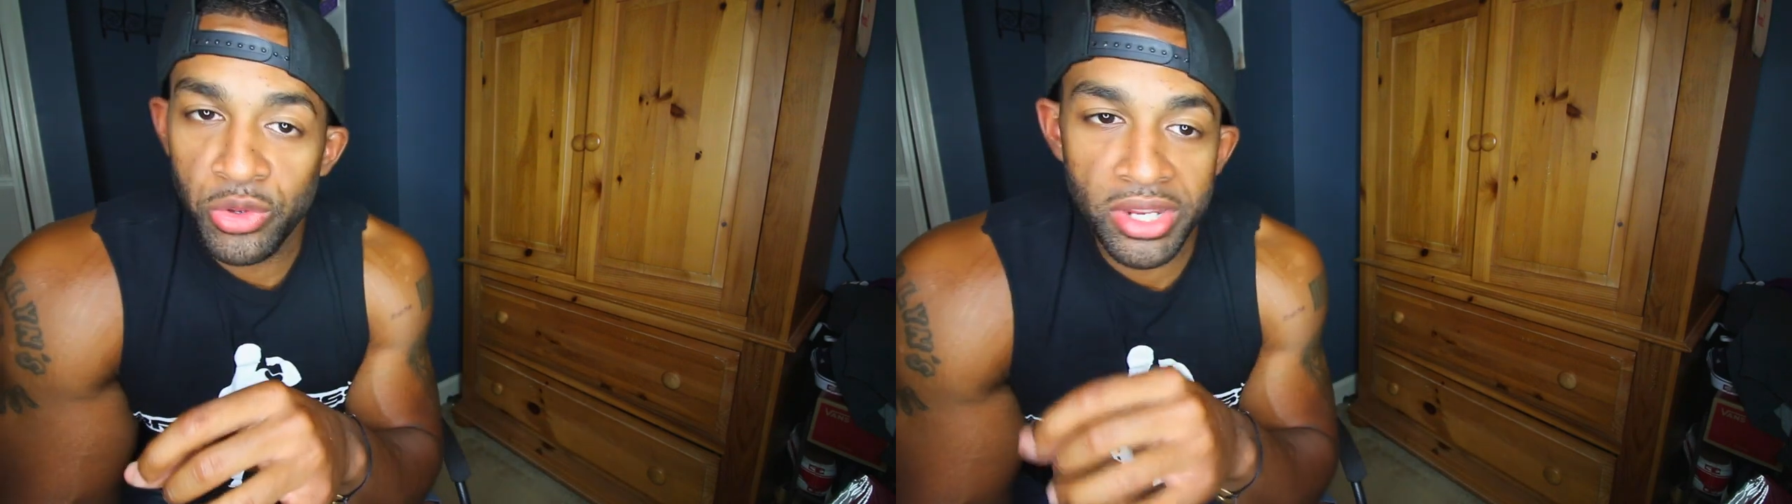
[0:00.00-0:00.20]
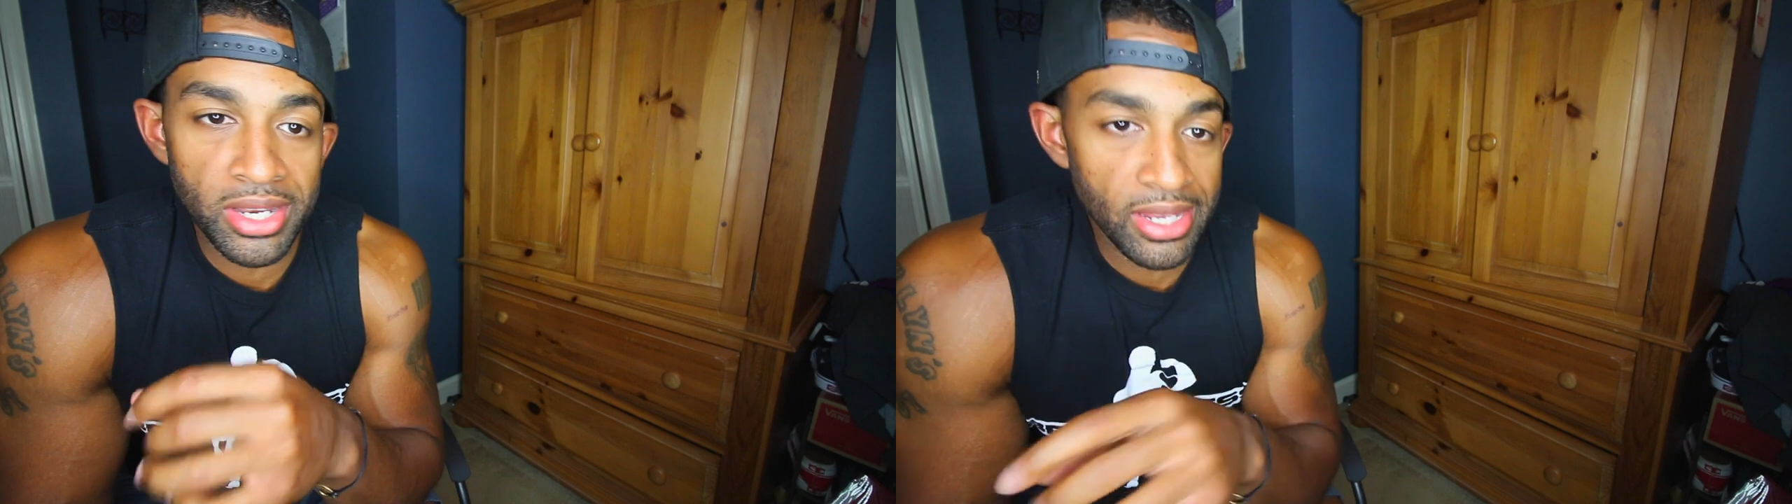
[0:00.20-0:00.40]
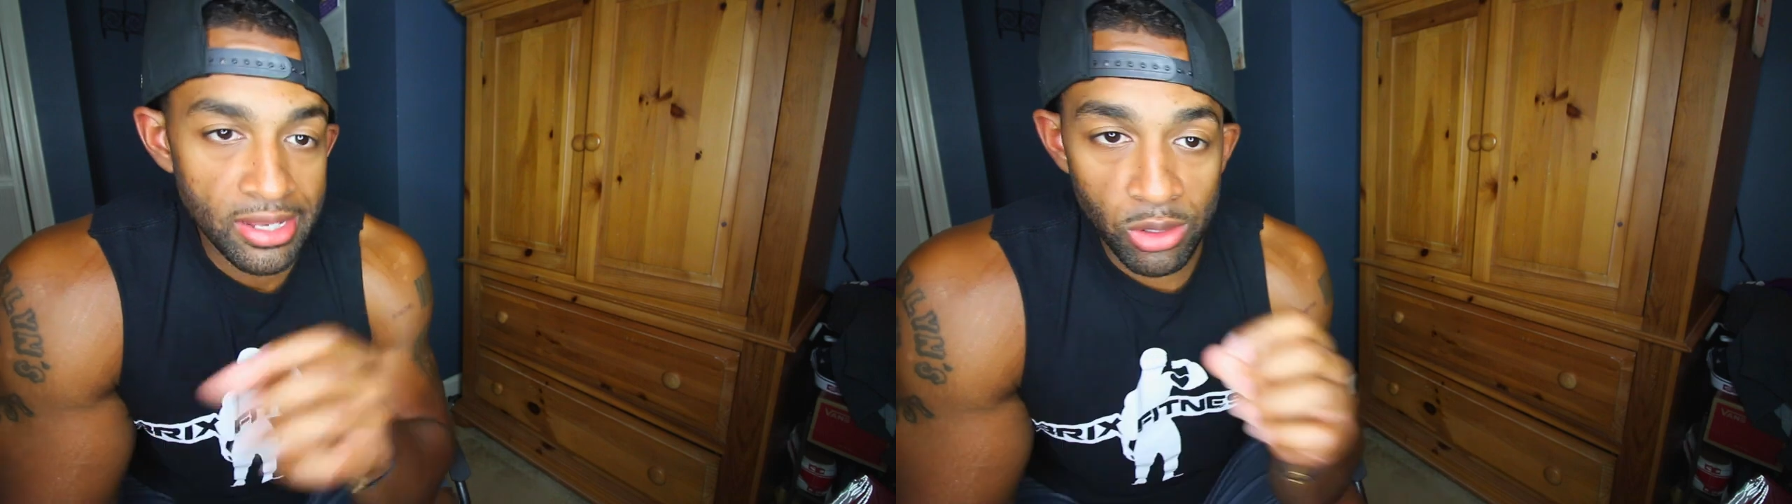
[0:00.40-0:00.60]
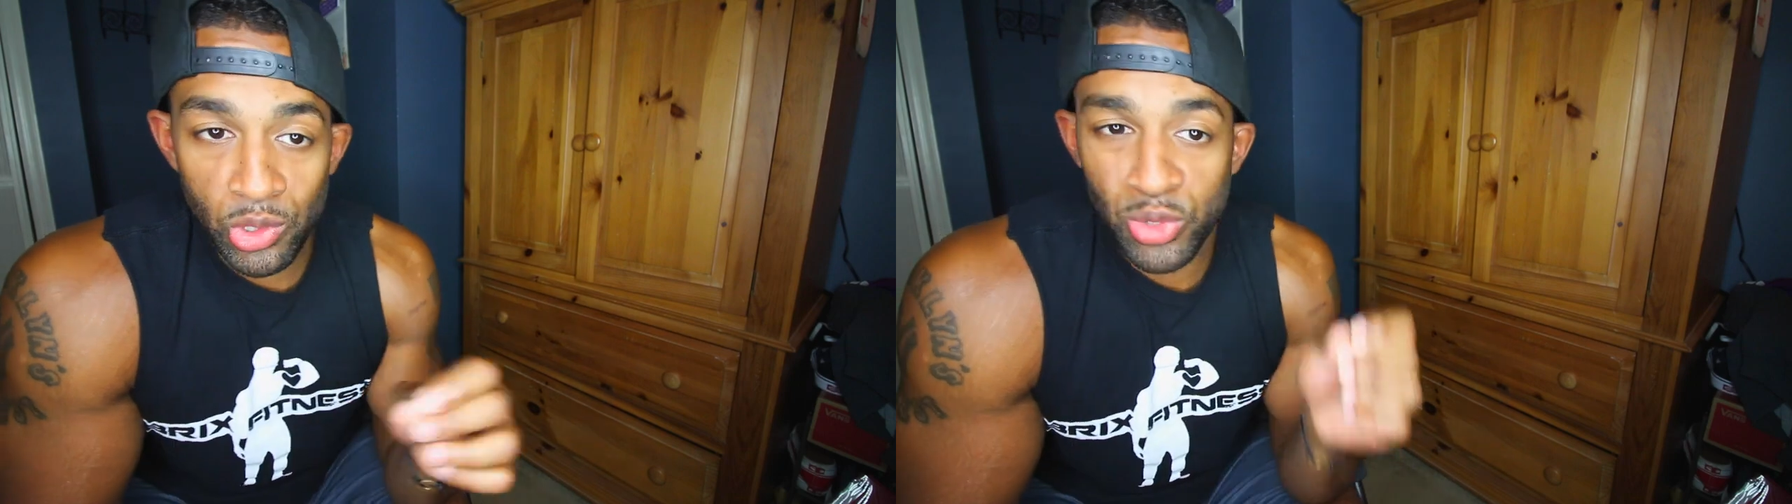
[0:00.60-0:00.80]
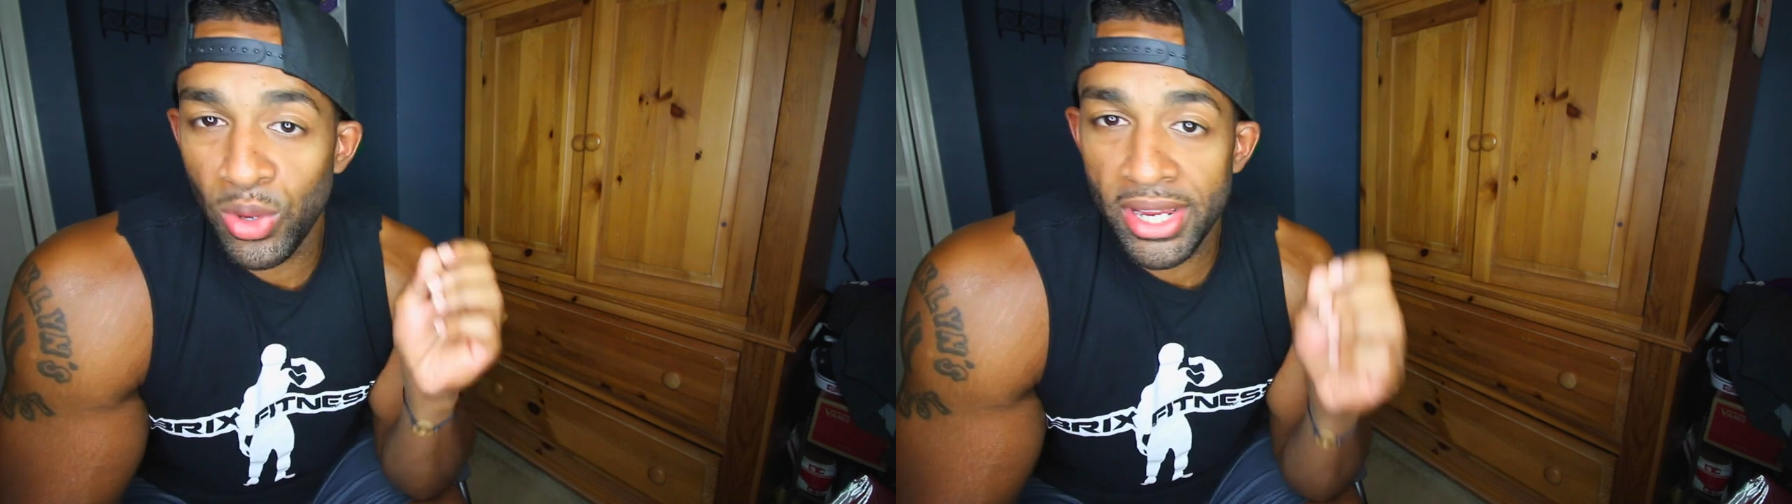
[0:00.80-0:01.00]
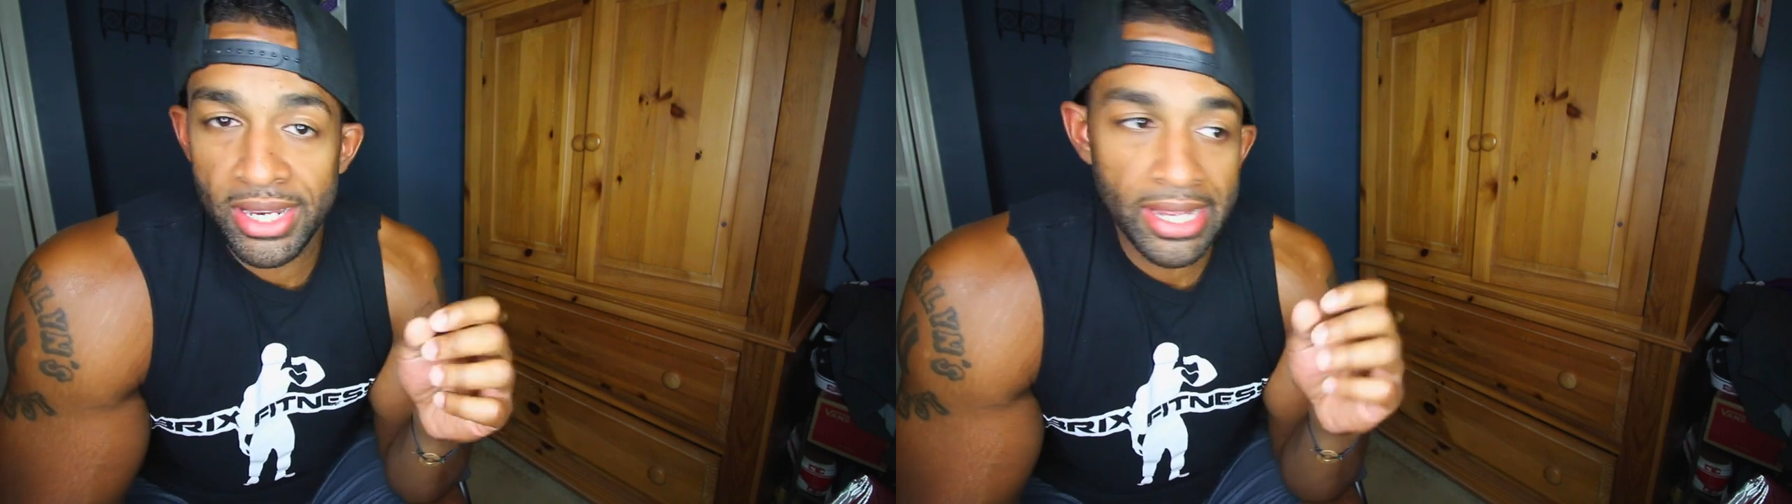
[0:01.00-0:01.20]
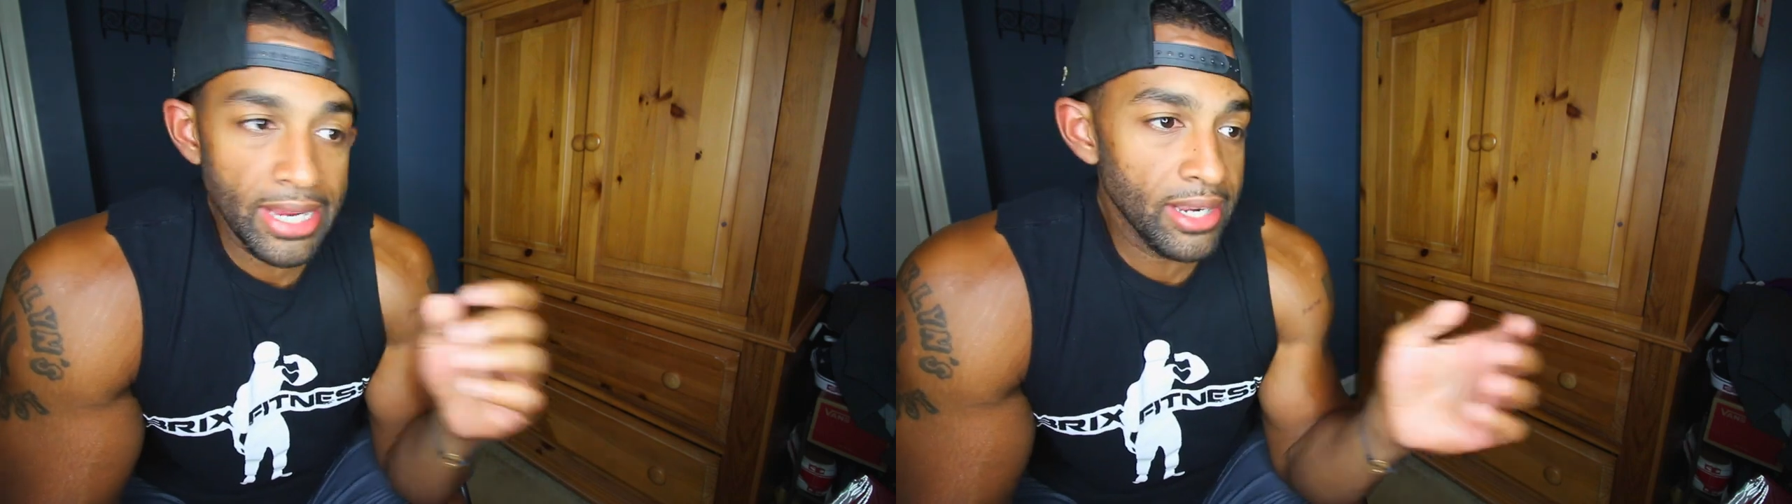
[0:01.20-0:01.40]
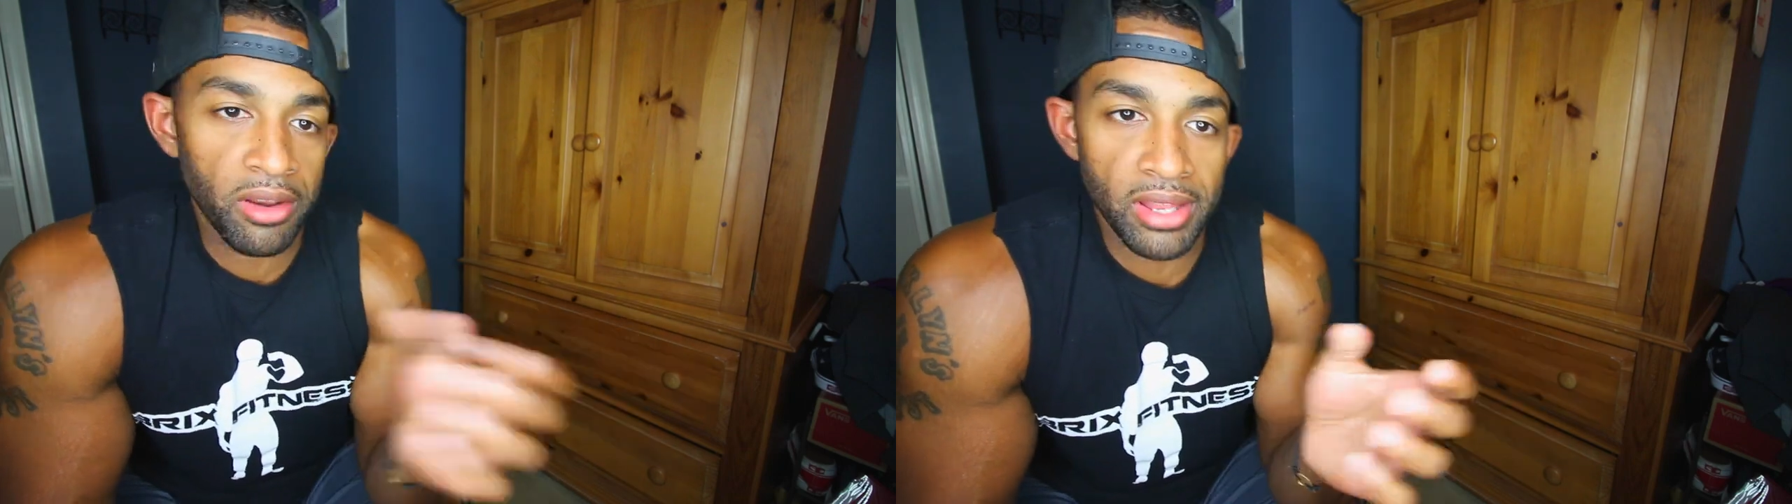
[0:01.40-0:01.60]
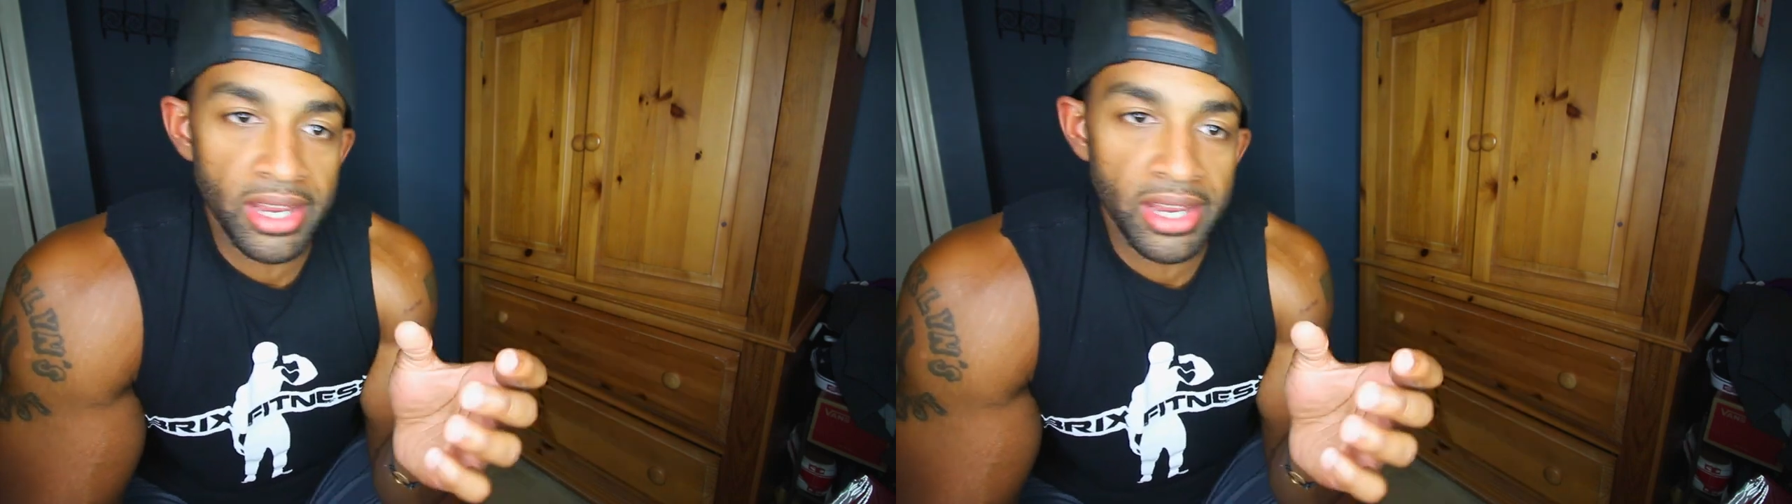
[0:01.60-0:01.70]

You can lose weight eating